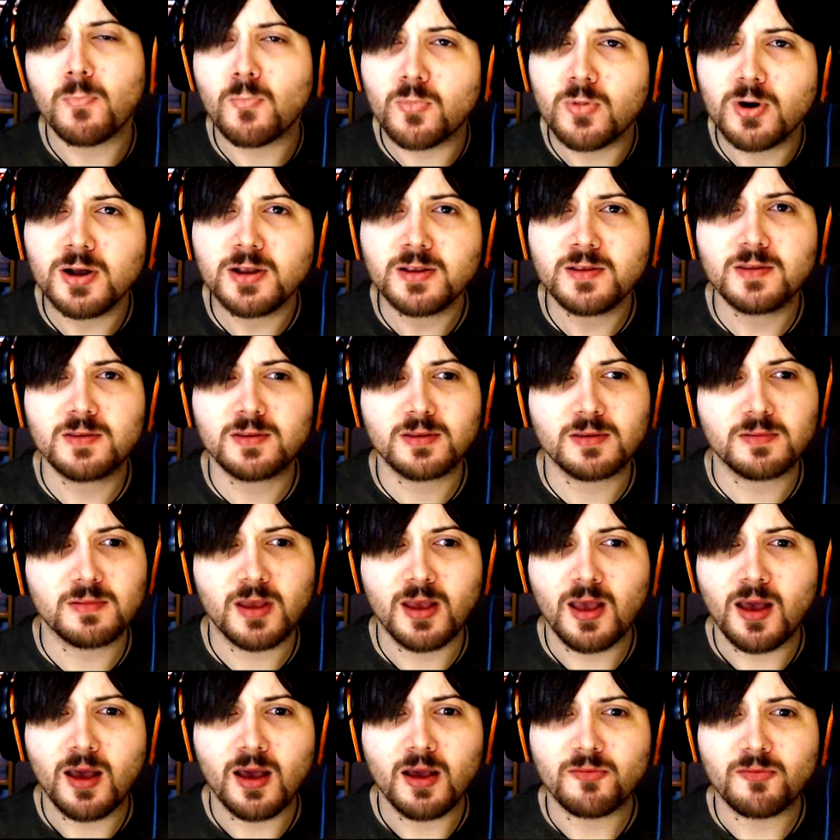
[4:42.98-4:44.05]
What's
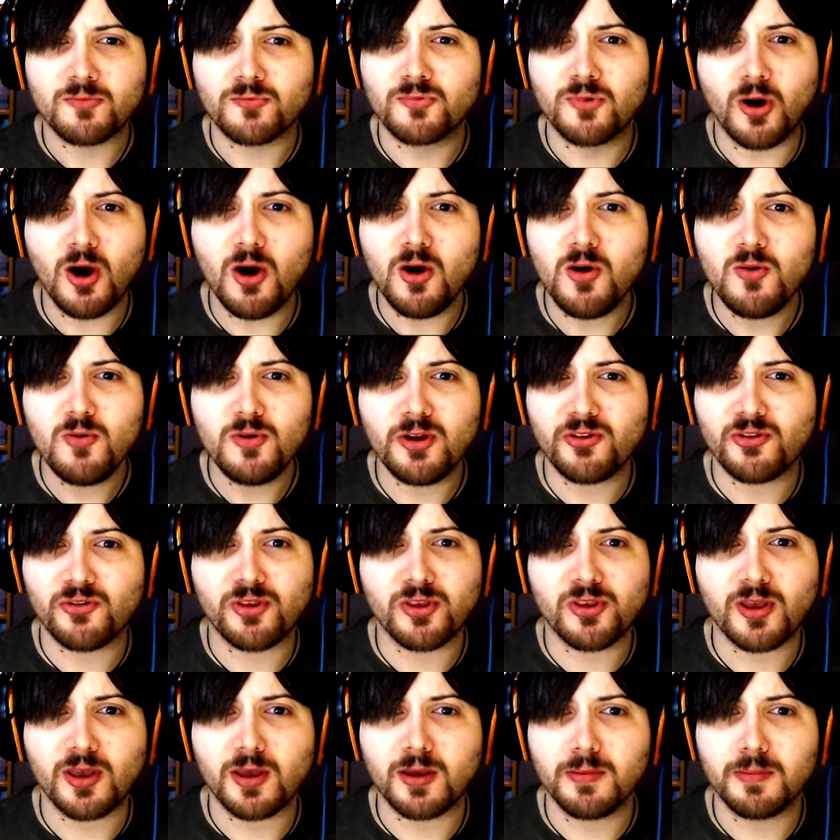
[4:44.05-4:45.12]
wrong with
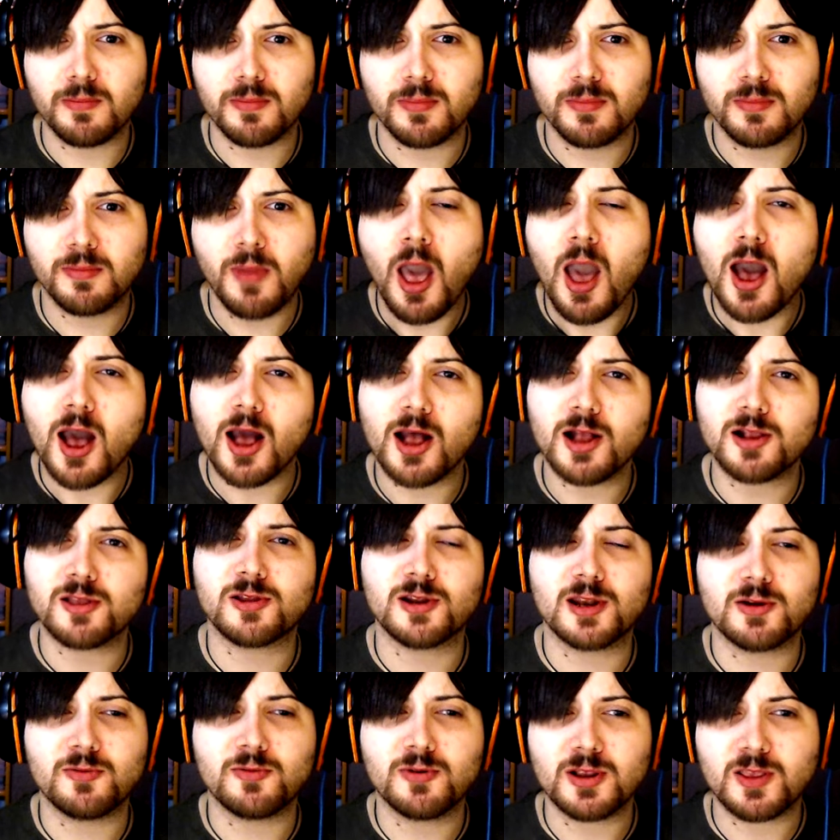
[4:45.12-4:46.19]
him?
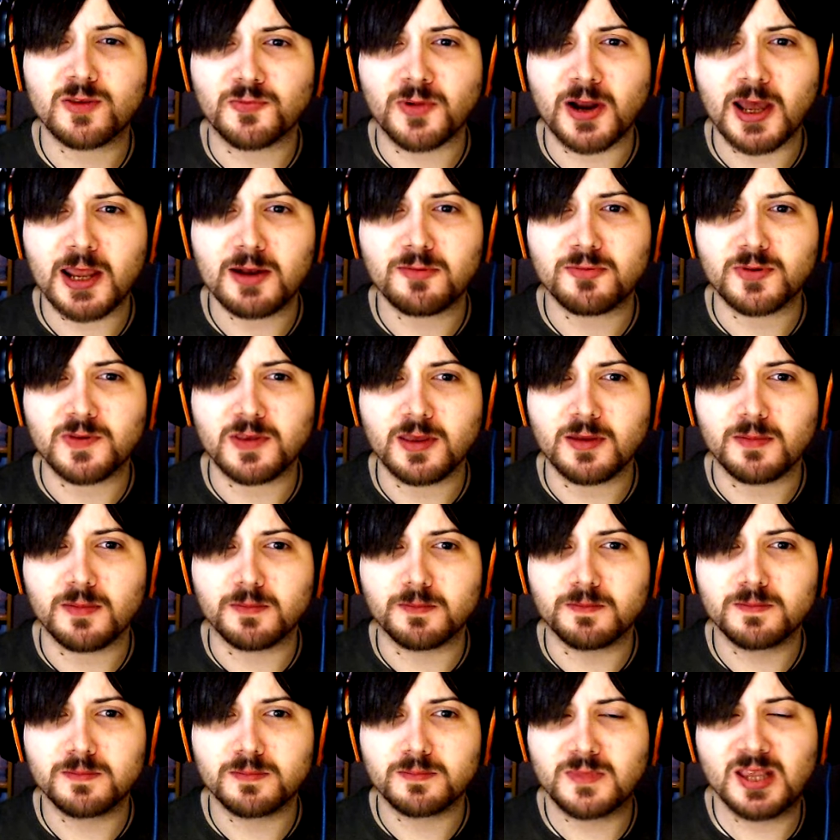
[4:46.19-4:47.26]
Actually, what's right with him?
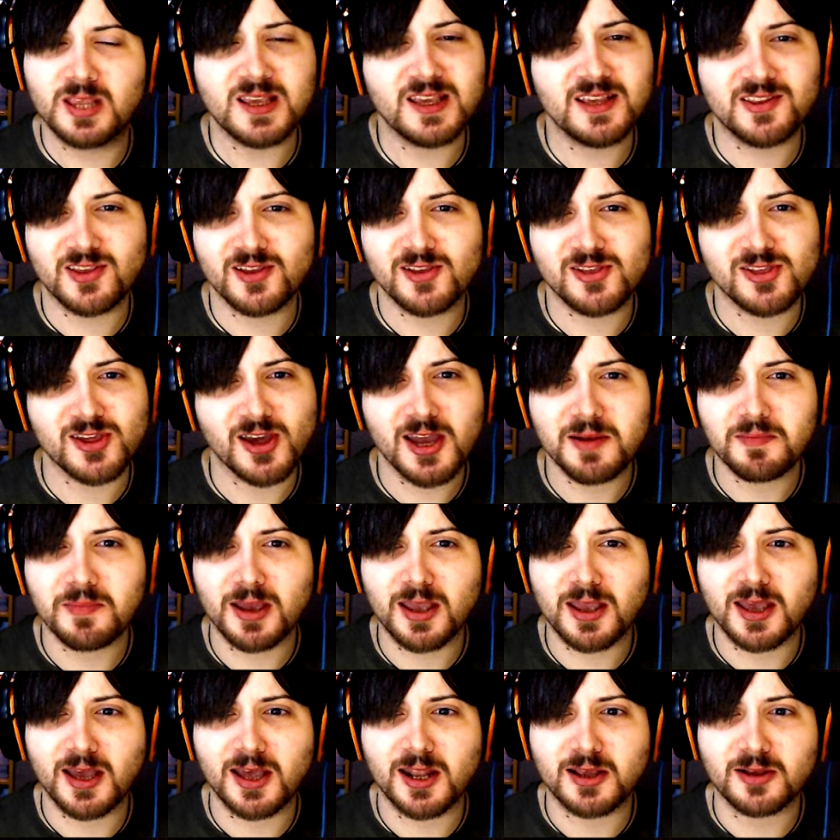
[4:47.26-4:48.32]
He's a giant
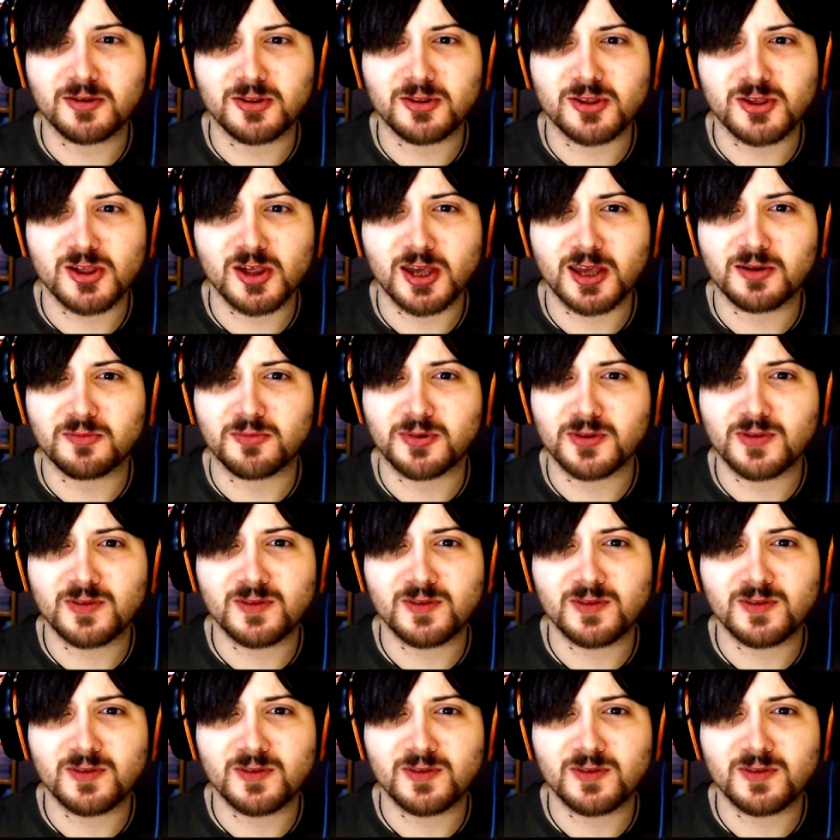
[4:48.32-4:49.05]
mechanical chicken with